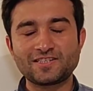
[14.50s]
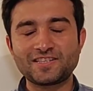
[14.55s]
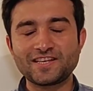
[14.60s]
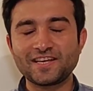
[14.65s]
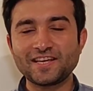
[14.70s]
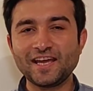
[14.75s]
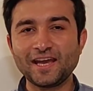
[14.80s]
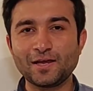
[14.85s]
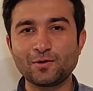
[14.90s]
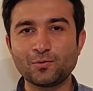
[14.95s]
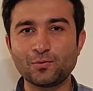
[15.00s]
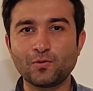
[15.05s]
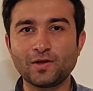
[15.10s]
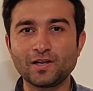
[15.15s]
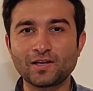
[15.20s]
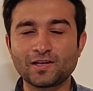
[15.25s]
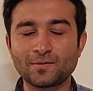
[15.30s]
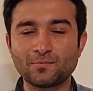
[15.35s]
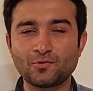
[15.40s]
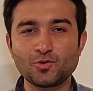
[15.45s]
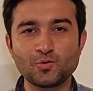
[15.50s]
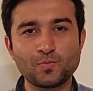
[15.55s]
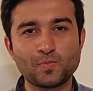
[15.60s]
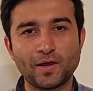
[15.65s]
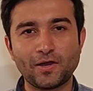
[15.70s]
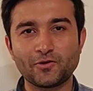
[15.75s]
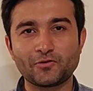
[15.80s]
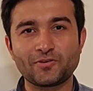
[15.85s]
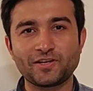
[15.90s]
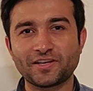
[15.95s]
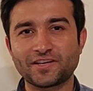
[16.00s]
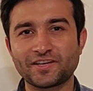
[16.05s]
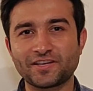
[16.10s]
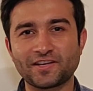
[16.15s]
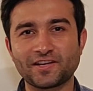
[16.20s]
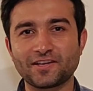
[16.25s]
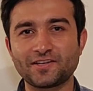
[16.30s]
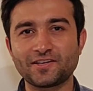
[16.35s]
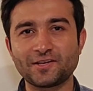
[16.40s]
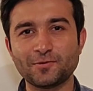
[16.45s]
Namaste and welcome to
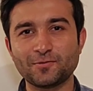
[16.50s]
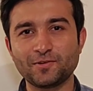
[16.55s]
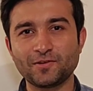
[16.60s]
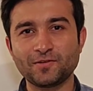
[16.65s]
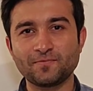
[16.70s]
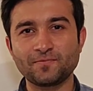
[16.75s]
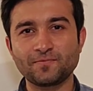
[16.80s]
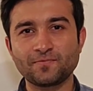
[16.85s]
Biotecnika TV.